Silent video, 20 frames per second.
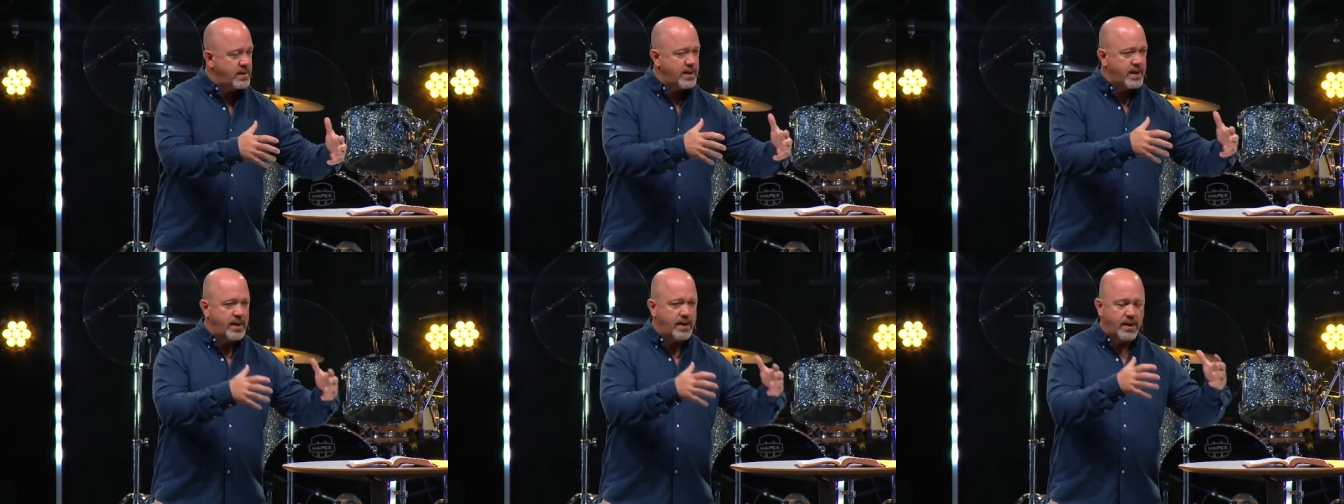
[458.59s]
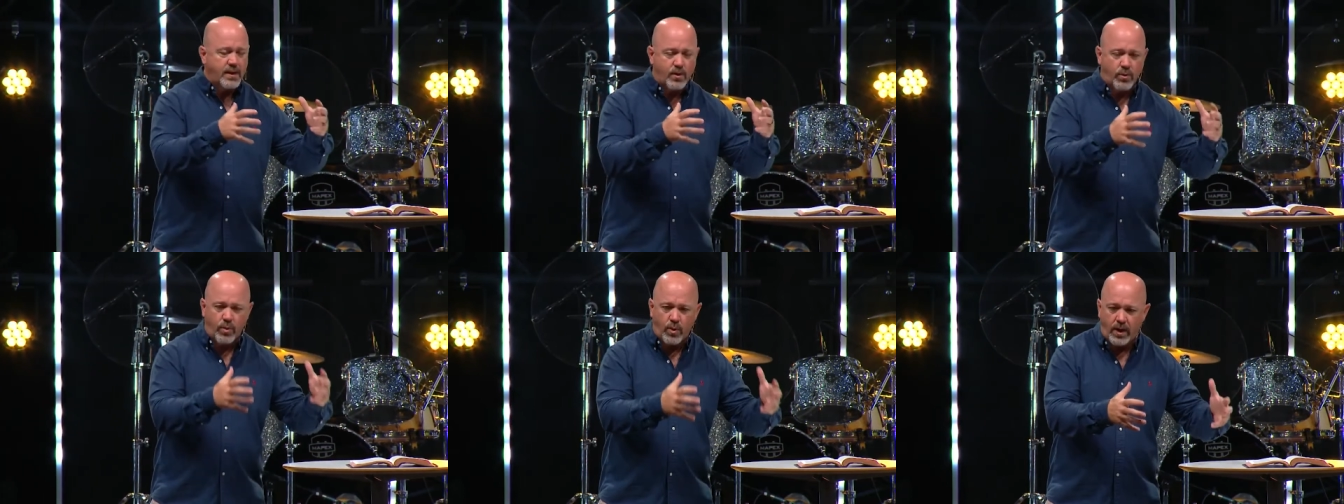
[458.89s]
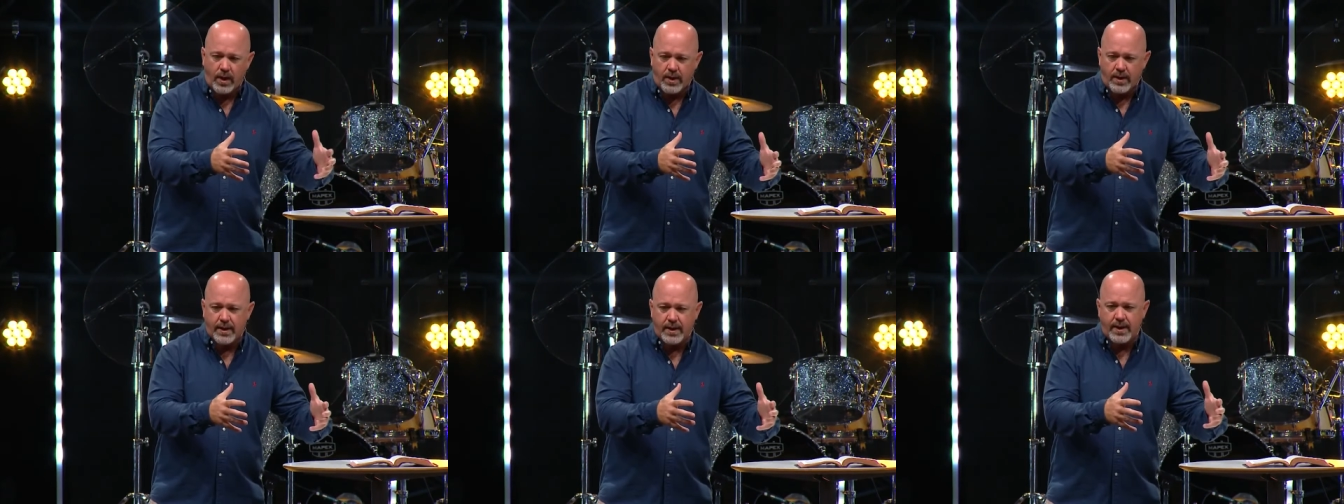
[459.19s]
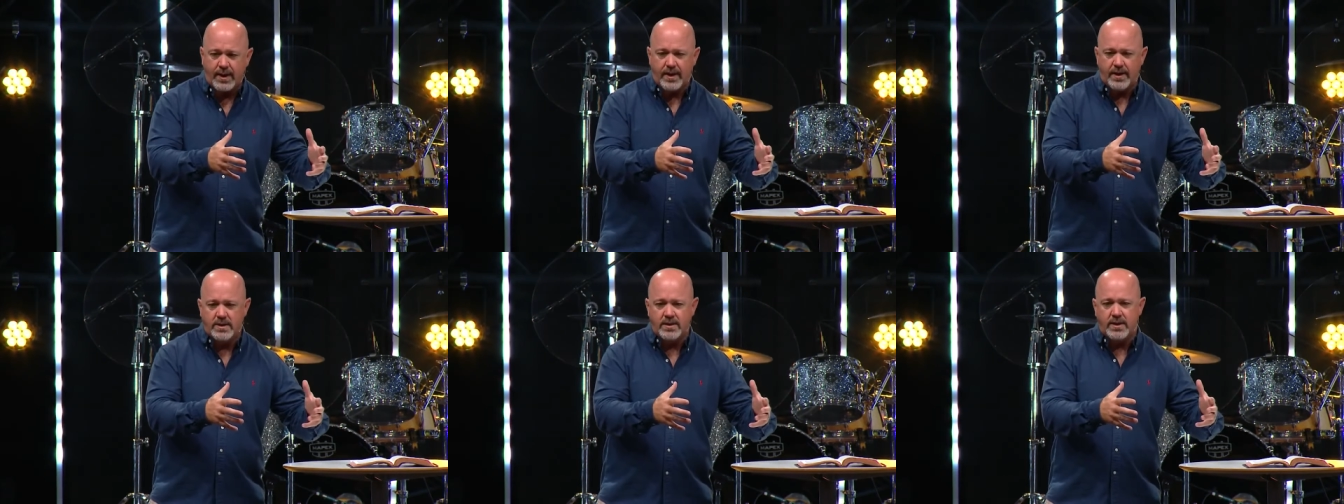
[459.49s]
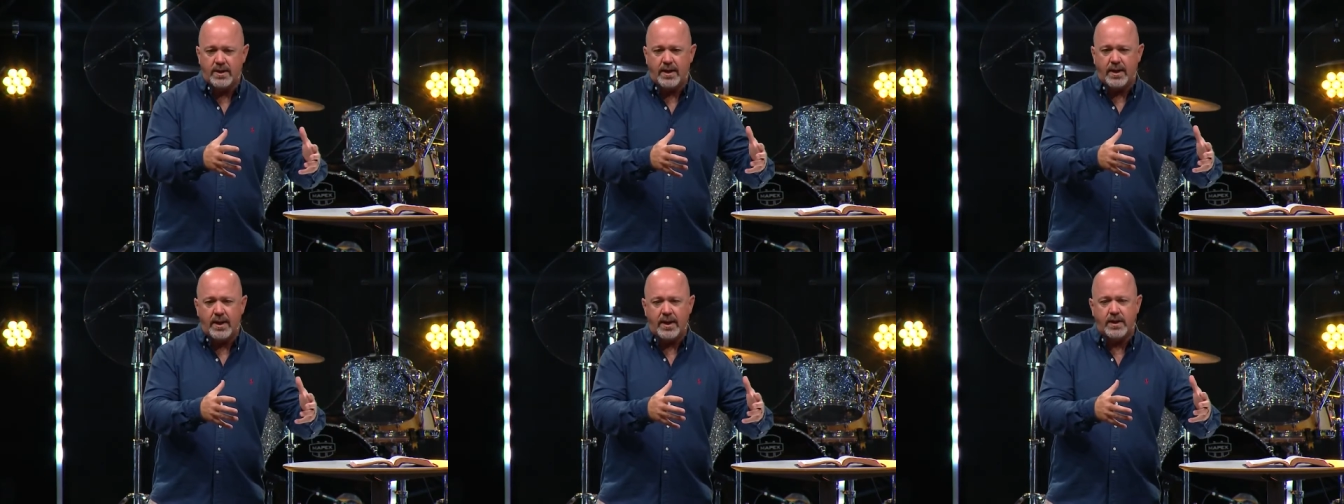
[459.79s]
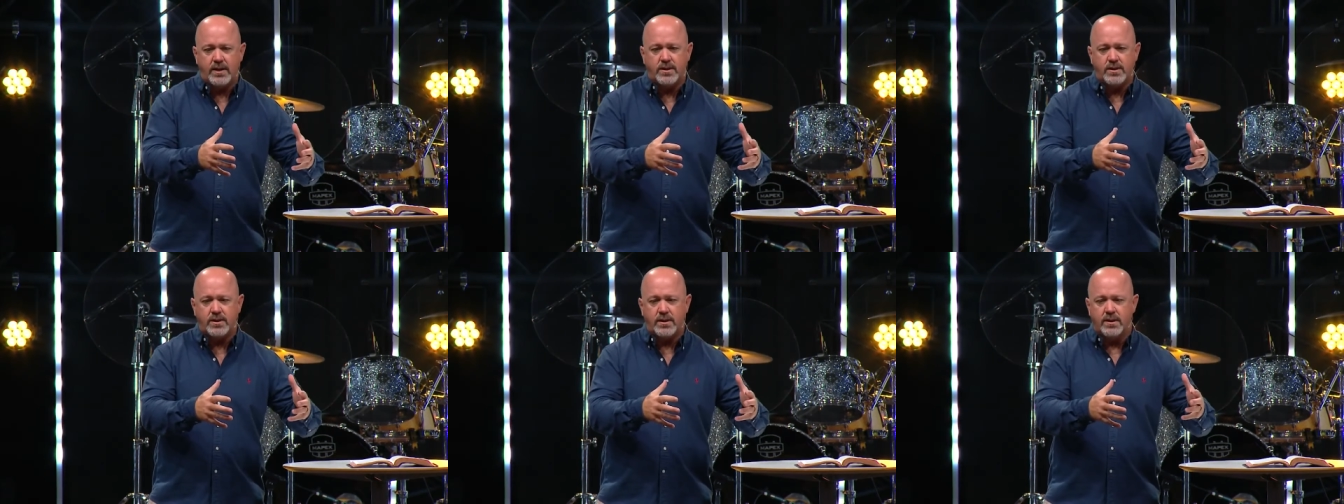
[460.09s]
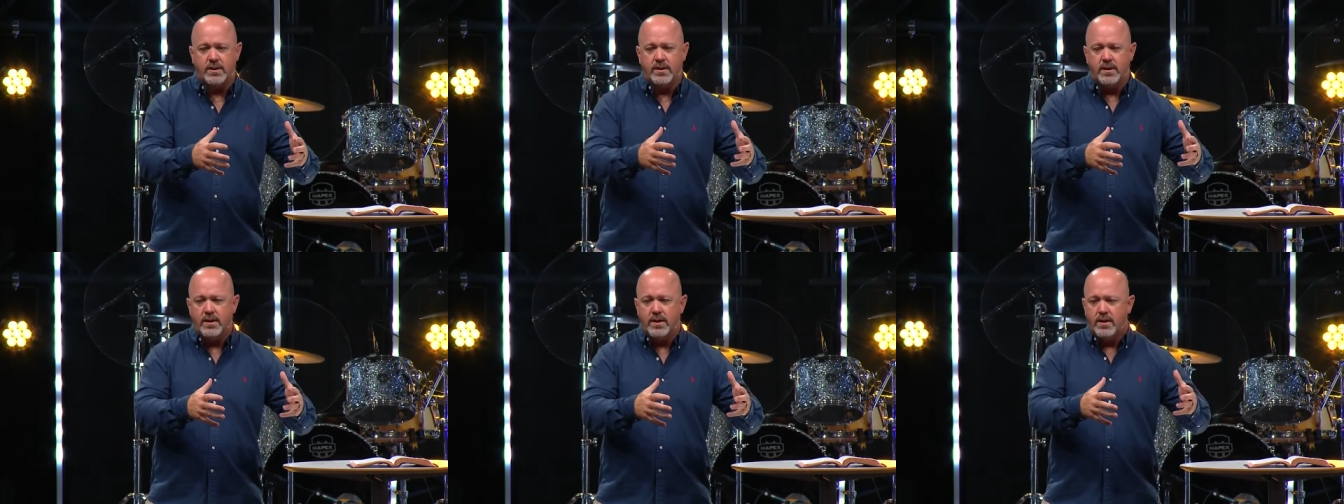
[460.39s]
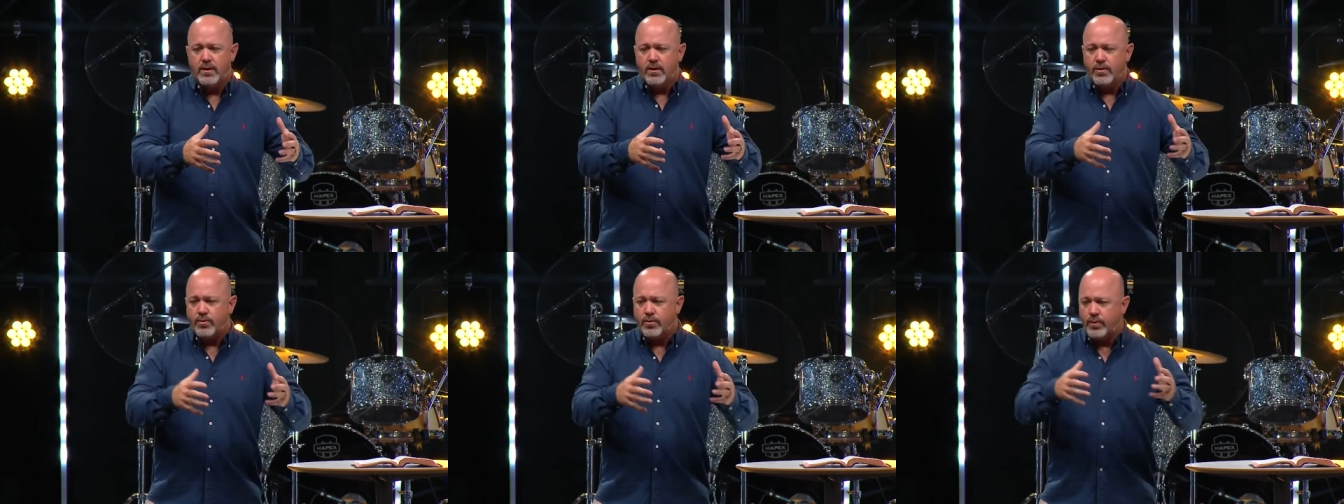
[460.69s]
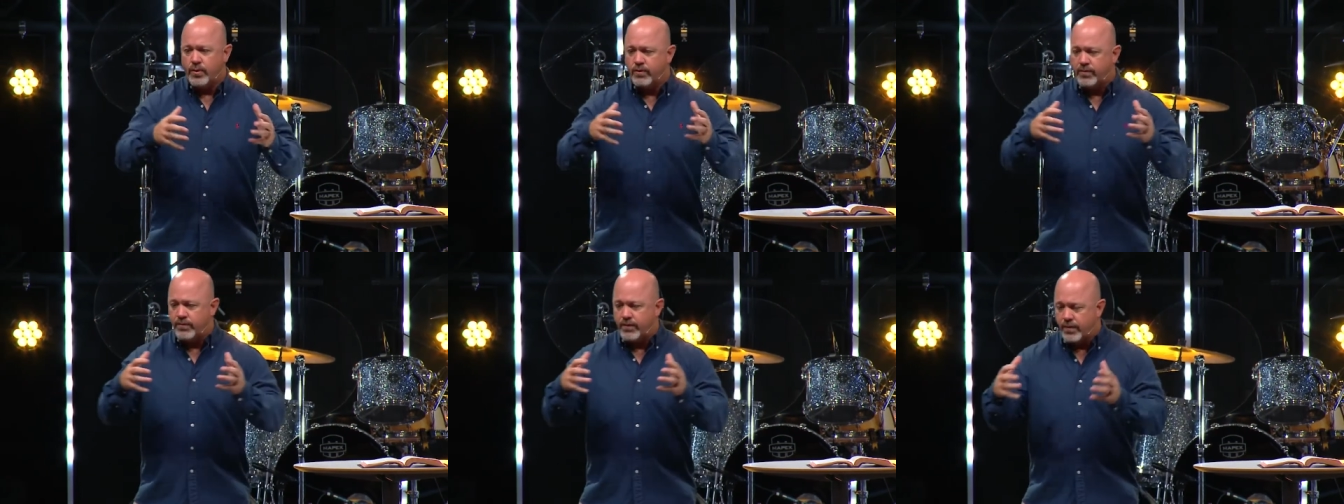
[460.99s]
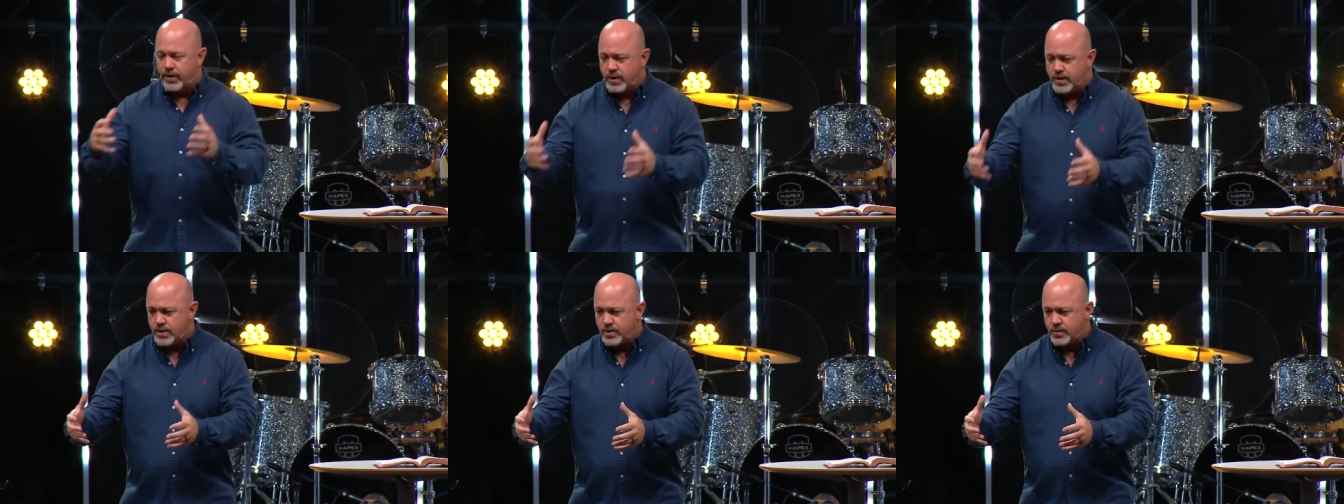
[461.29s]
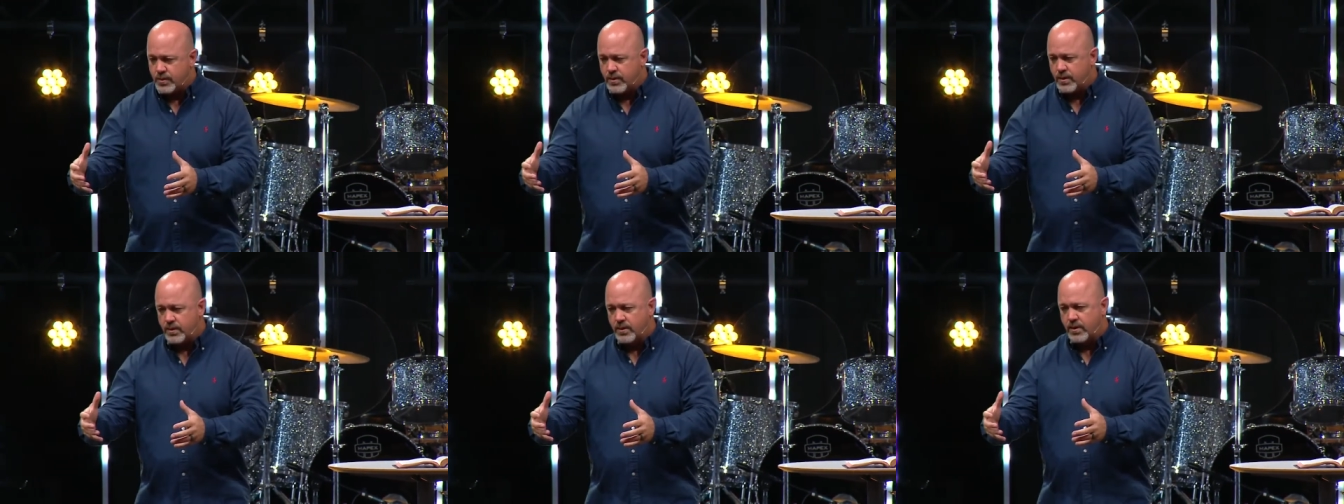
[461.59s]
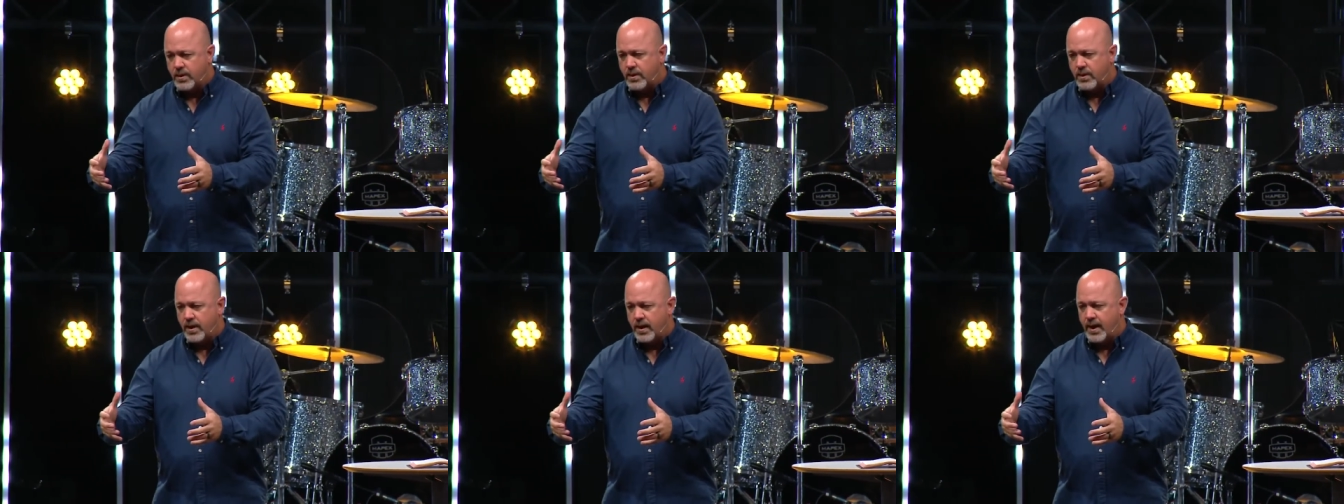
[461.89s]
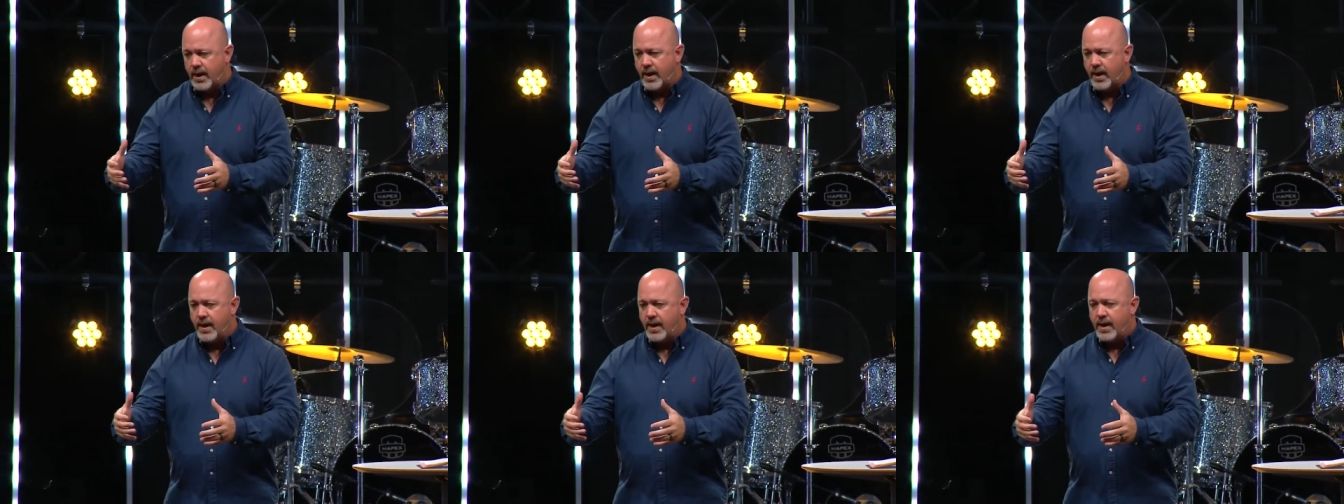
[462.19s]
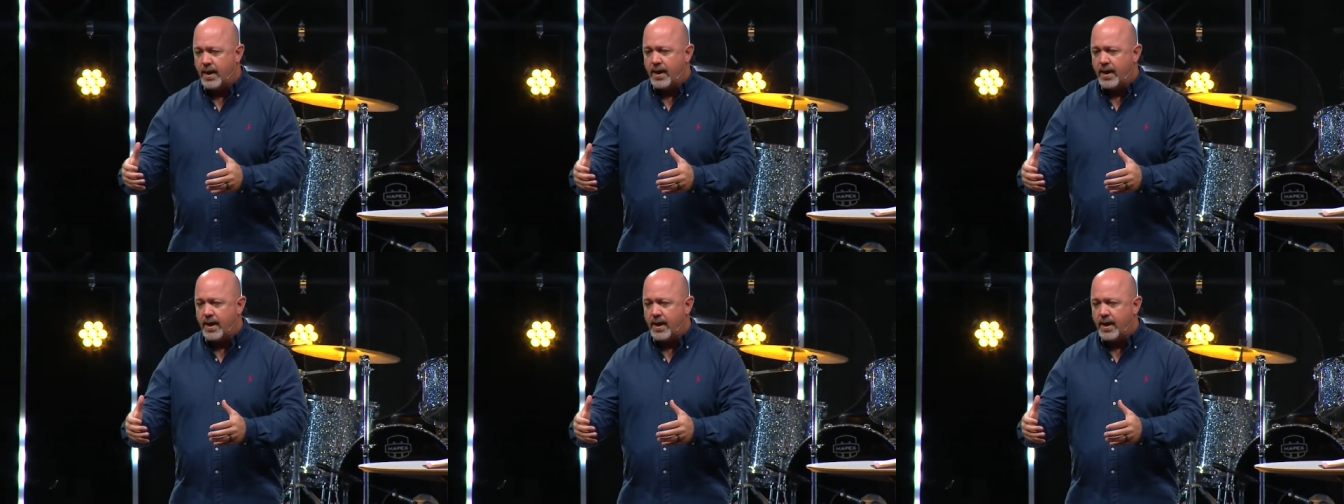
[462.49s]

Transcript: to get a quality education through virtual learning?